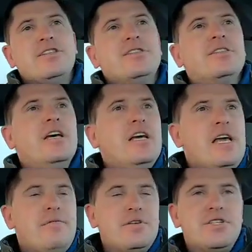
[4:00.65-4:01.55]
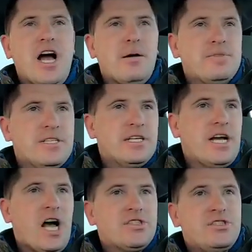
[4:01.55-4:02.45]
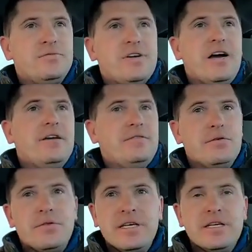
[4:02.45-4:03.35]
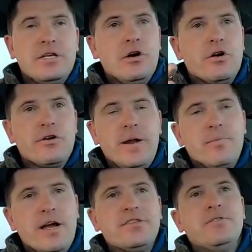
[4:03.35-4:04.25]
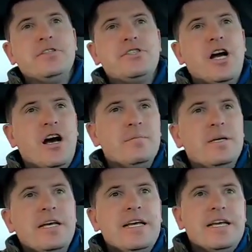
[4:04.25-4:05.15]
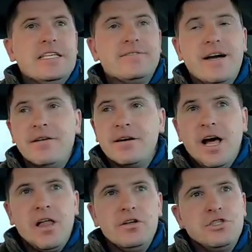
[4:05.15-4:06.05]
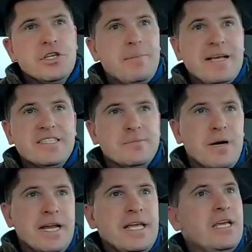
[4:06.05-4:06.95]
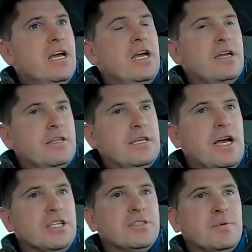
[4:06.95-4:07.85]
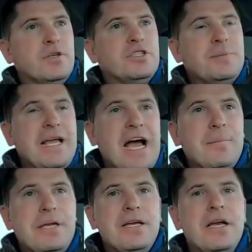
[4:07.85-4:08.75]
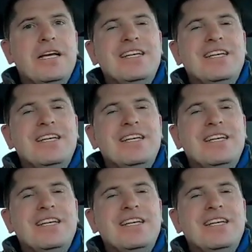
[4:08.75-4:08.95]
Just if your job is going to cost you if you think a great price for this job is $500, you can make some money, the customer should be happy,